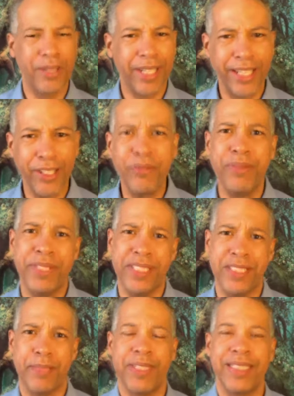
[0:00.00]
a new
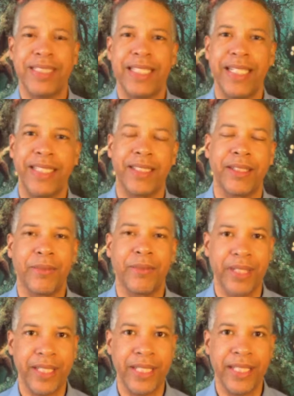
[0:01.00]
dispensation
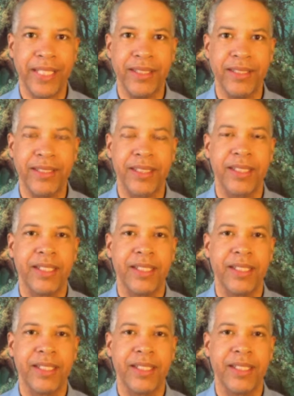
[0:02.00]
where things